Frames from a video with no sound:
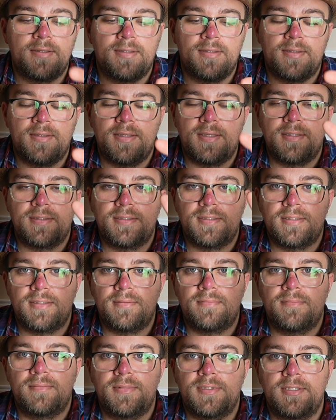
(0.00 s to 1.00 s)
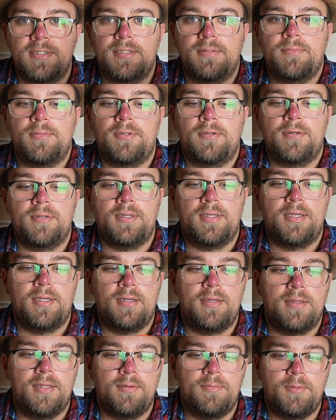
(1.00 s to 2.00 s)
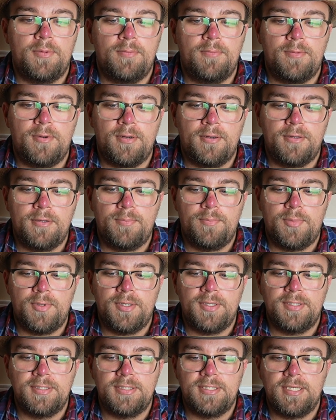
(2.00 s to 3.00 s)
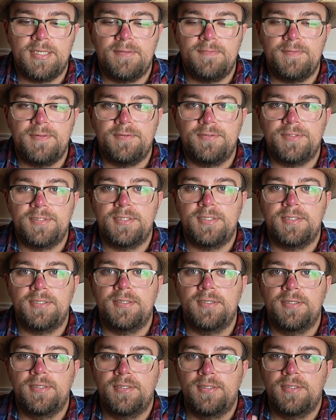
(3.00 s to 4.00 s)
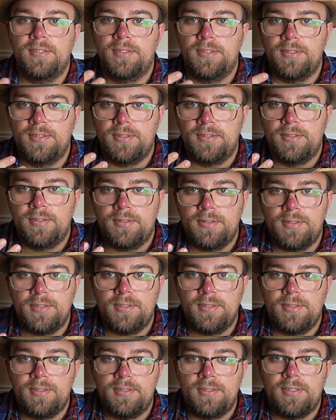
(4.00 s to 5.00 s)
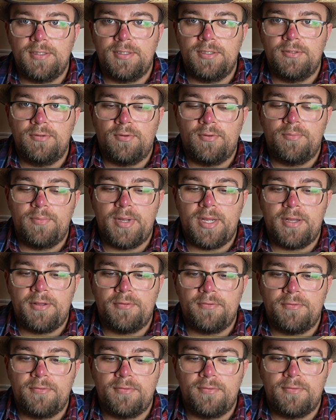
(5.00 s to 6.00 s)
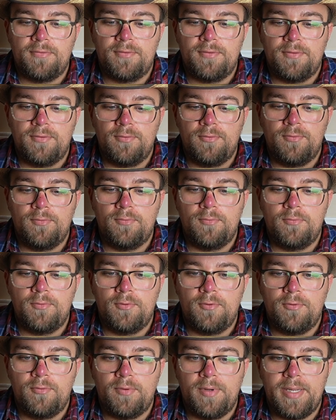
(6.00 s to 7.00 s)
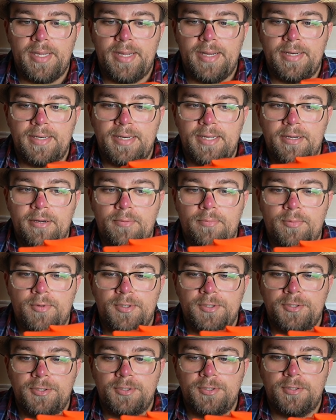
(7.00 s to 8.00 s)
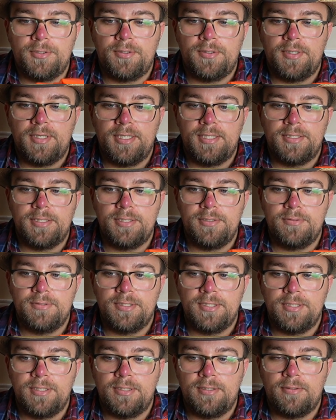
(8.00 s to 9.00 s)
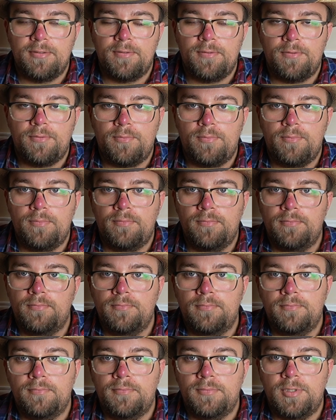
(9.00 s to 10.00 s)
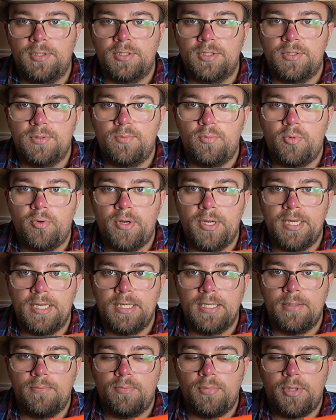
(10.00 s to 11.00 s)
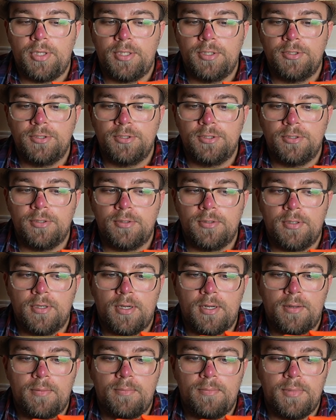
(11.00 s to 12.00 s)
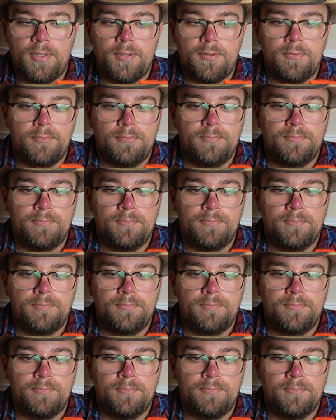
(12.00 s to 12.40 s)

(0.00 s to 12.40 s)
That's similar to how that would work, but instead of using your mouth to create air pressure, it's using a little spring and plunger combo.